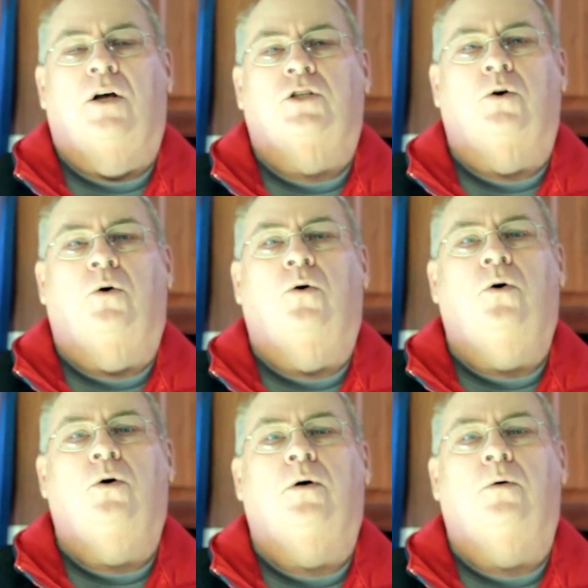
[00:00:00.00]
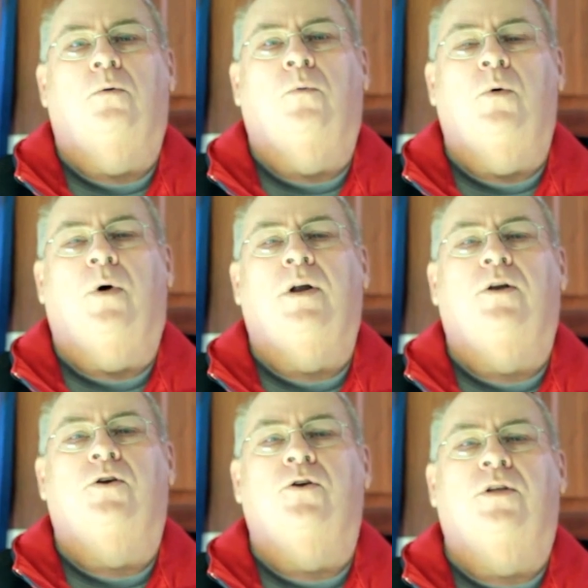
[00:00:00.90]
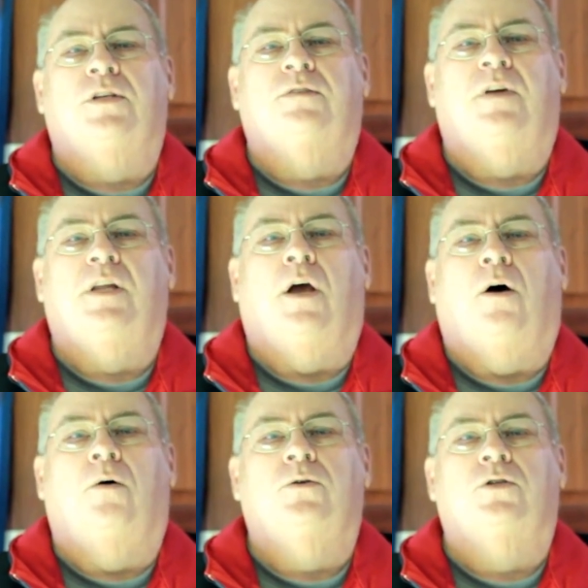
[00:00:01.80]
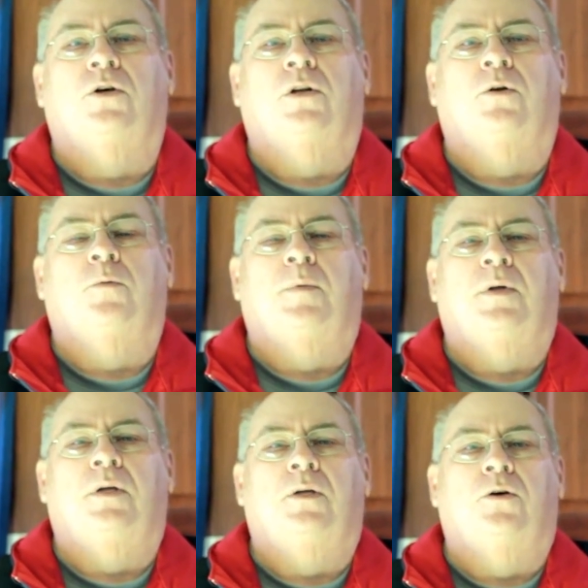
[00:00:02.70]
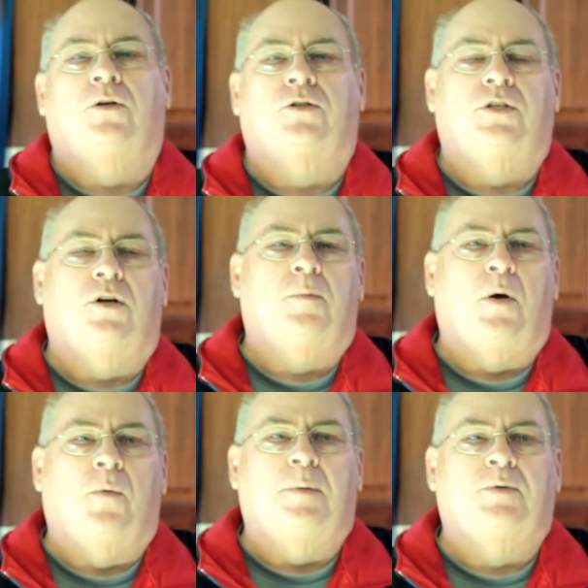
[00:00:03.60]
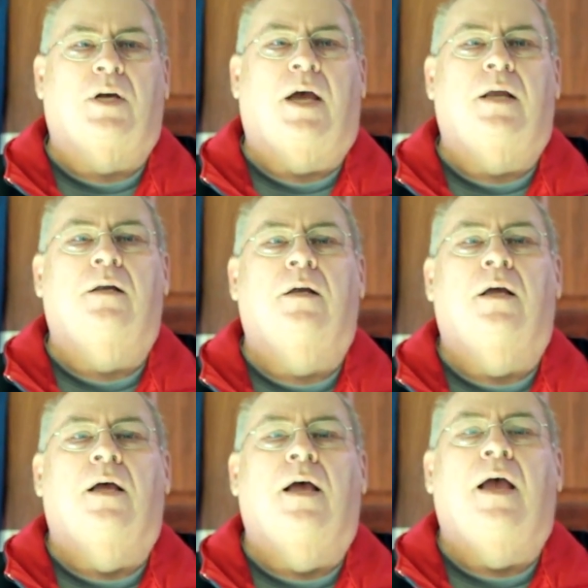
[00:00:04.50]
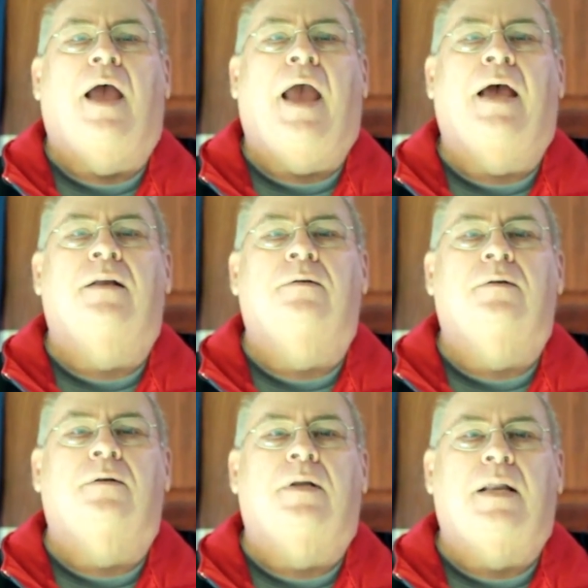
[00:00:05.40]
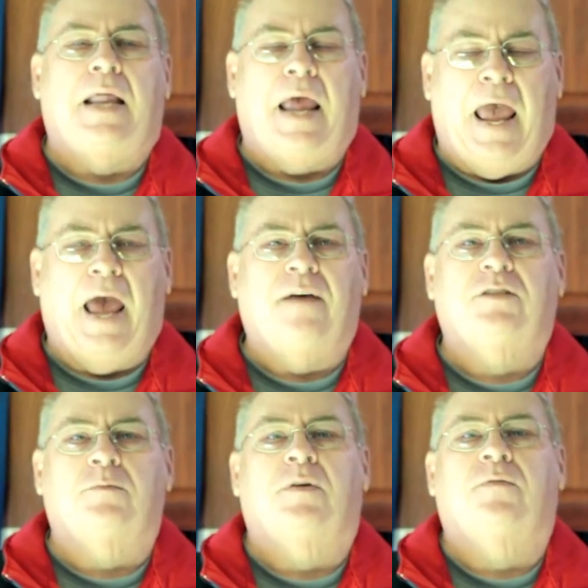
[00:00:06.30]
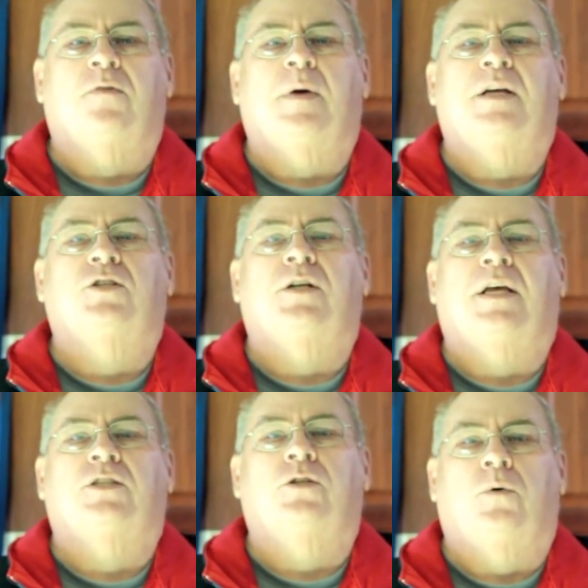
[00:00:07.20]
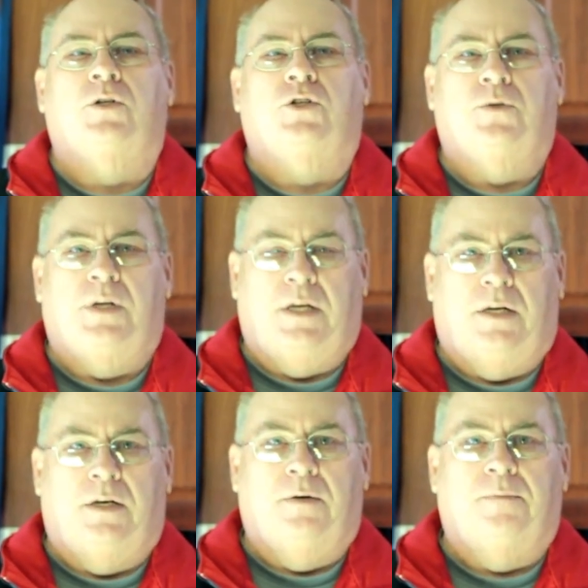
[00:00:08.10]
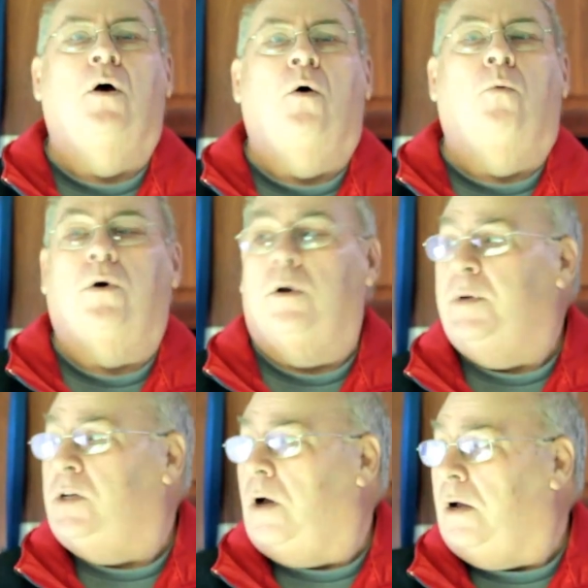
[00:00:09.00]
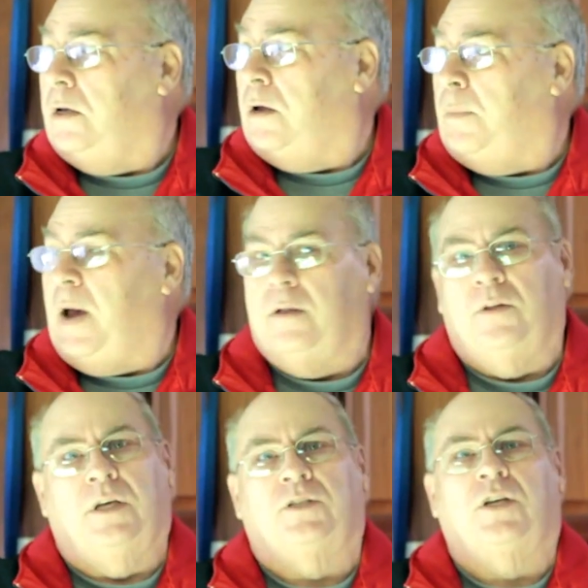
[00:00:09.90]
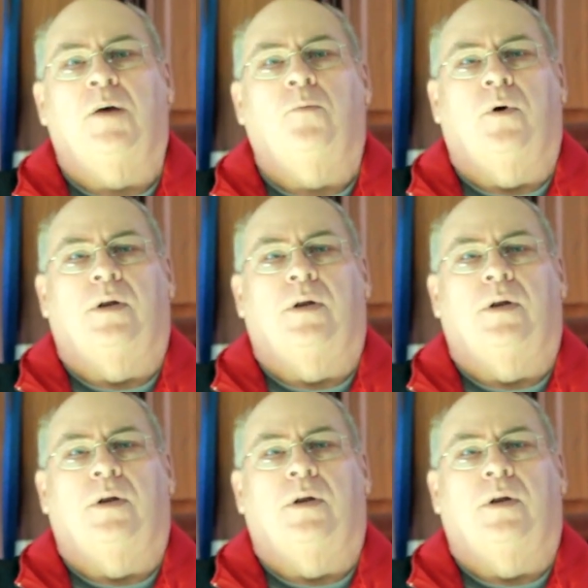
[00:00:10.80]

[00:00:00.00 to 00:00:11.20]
So we wanted to do this video so that it would be, you can see it on my website and have some information as to what you need. We're going to be talking about the escape